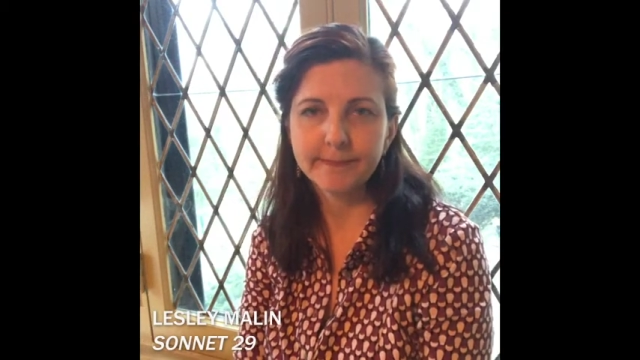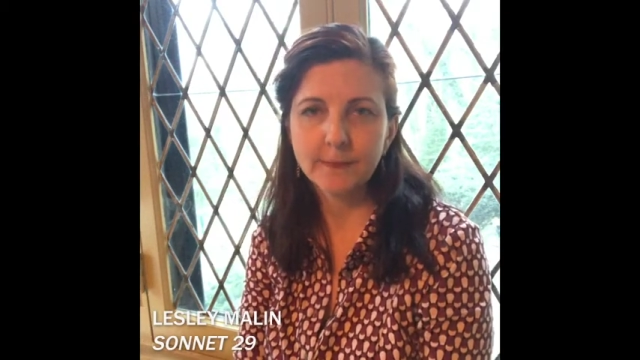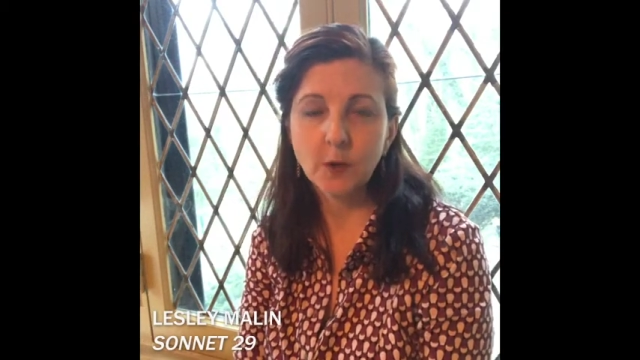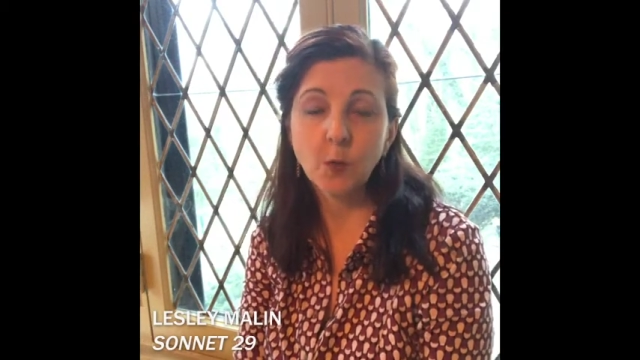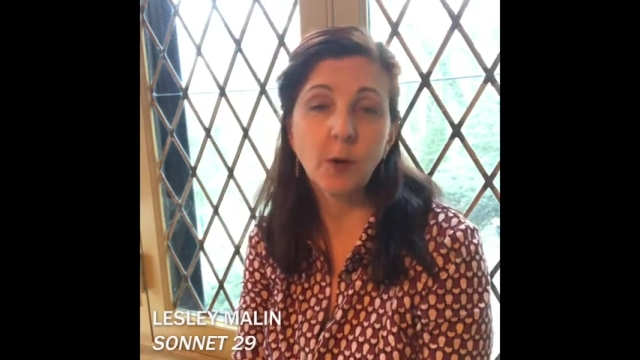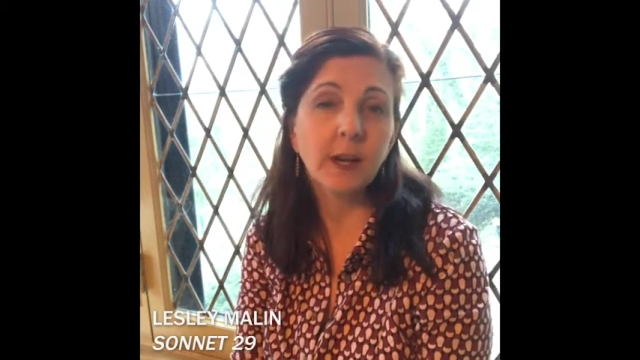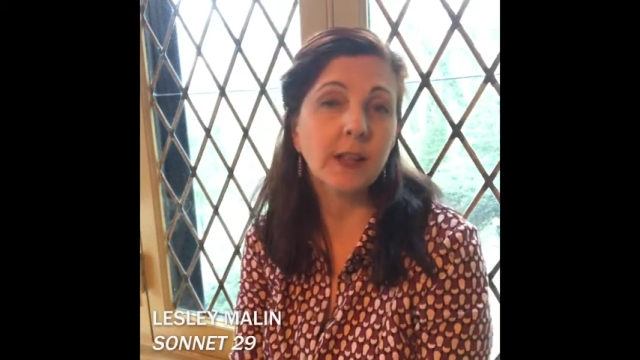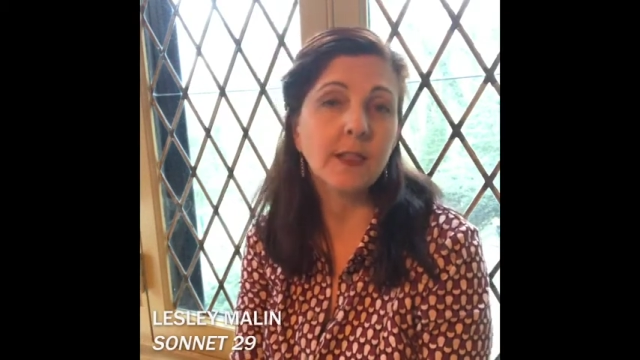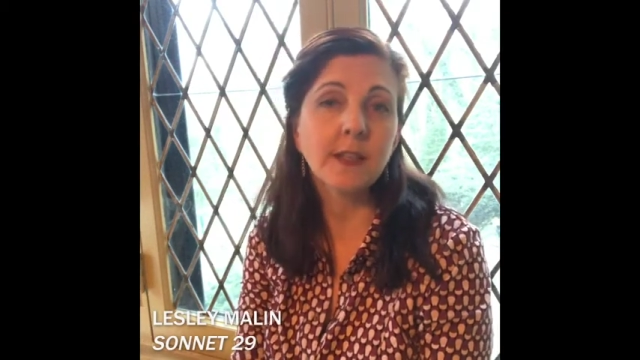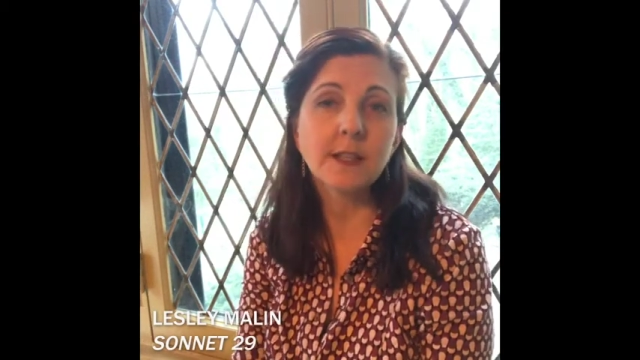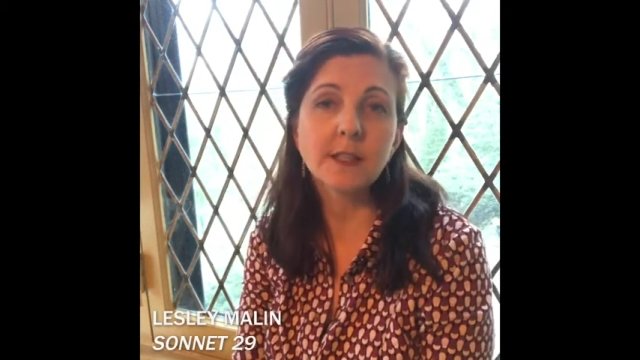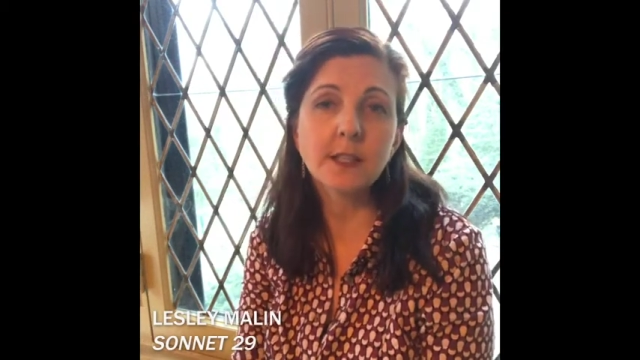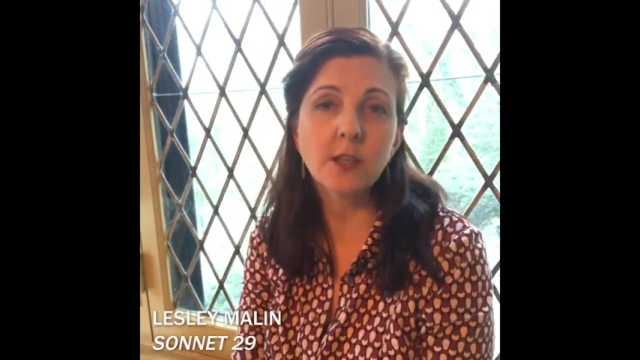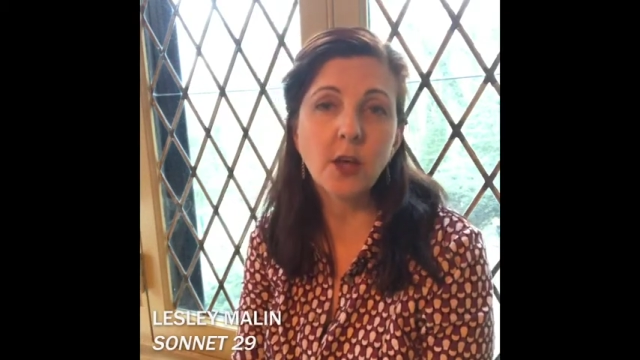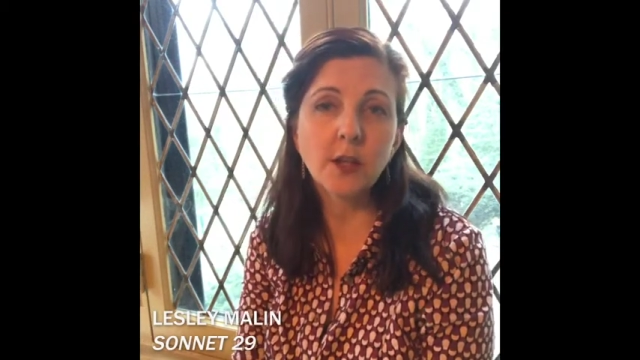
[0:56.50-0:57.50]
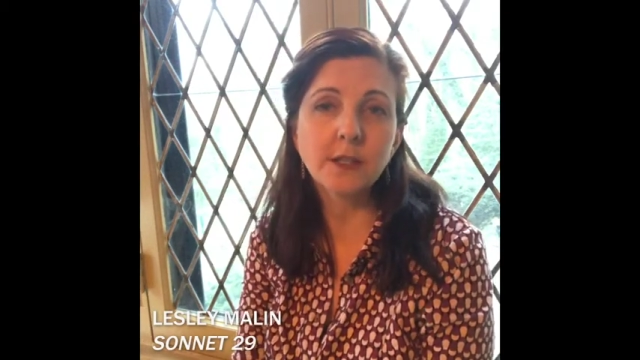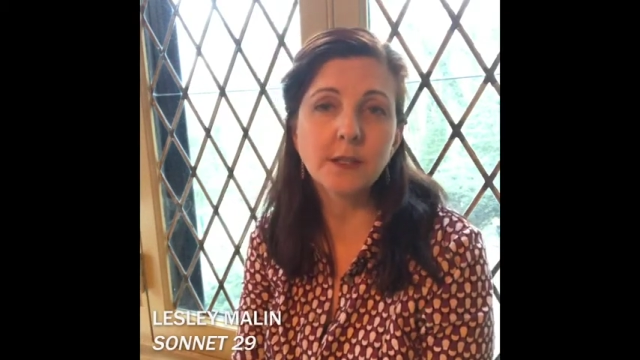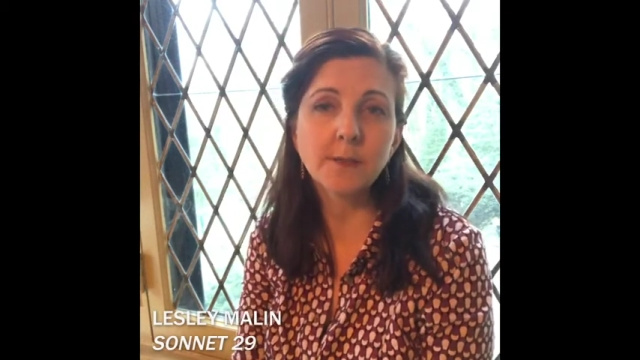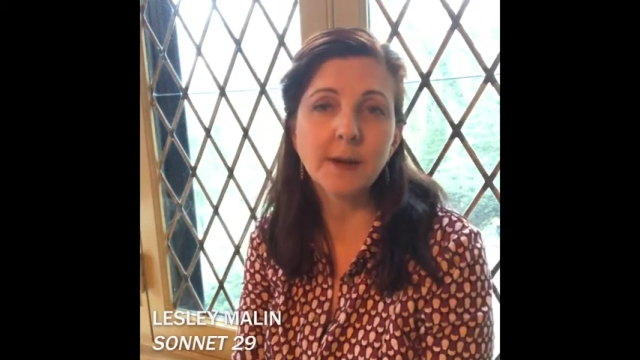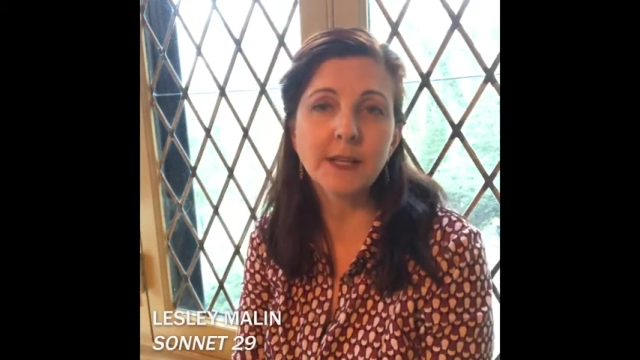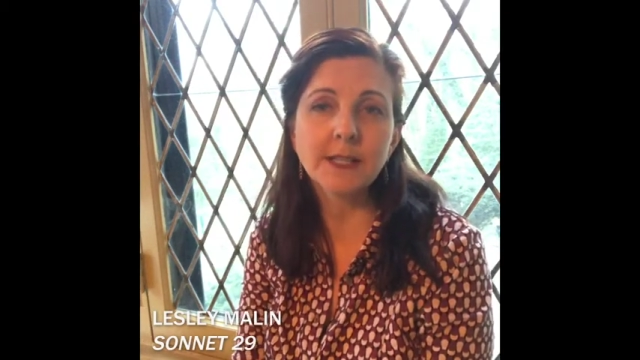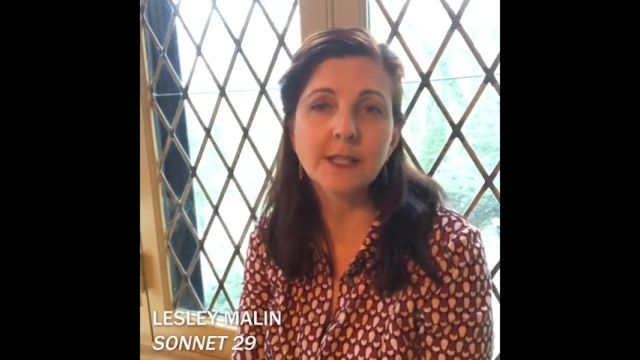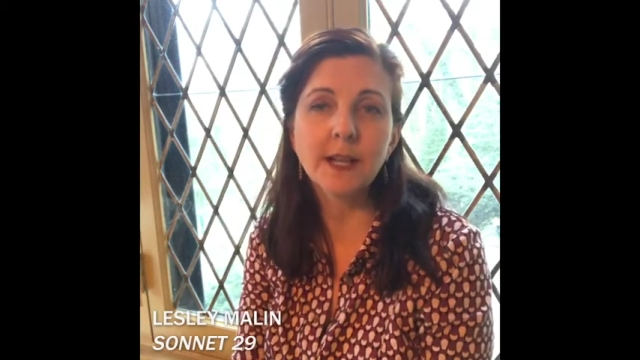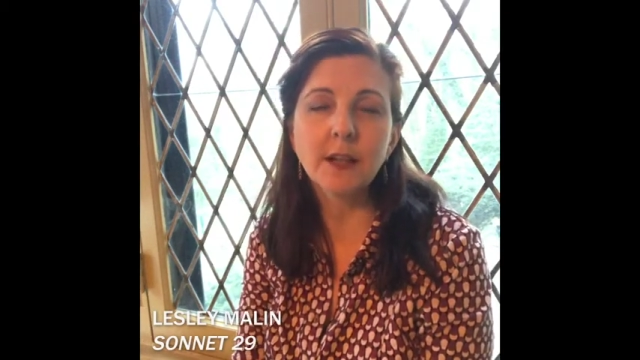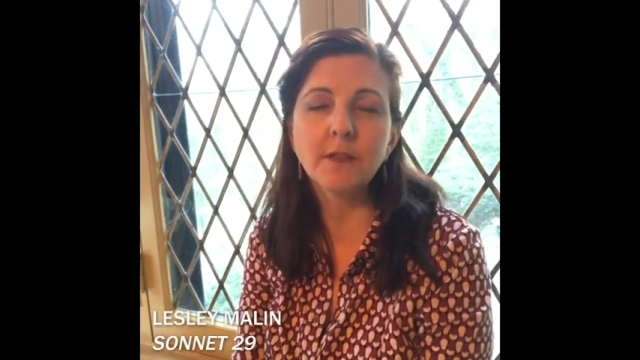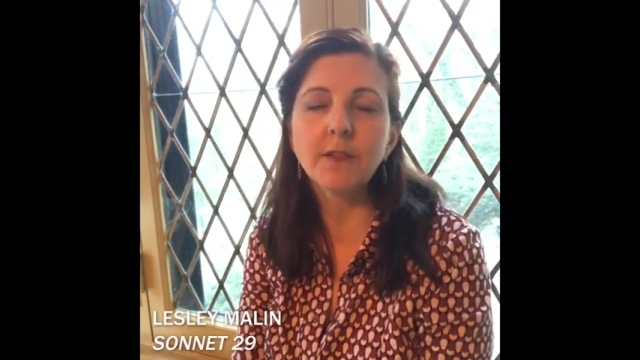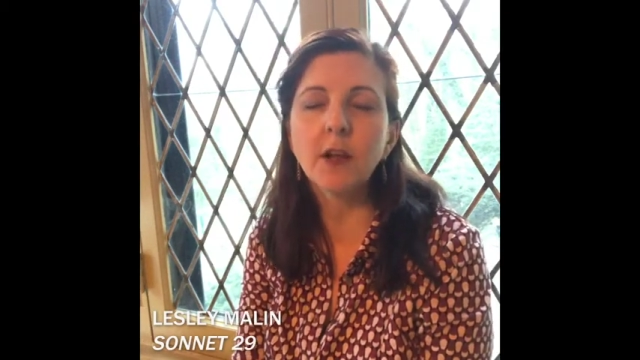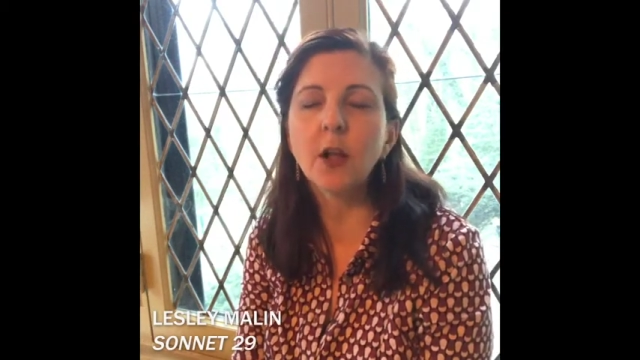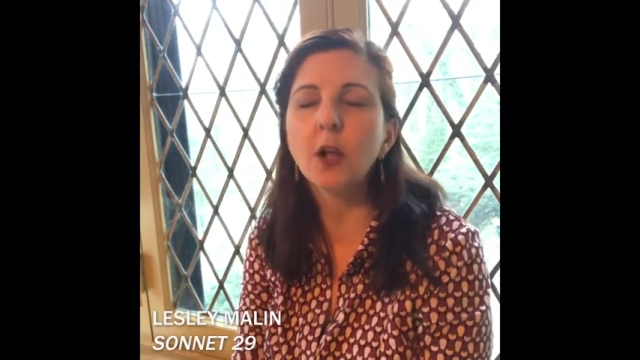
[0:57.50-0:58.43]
When in these thoughts myself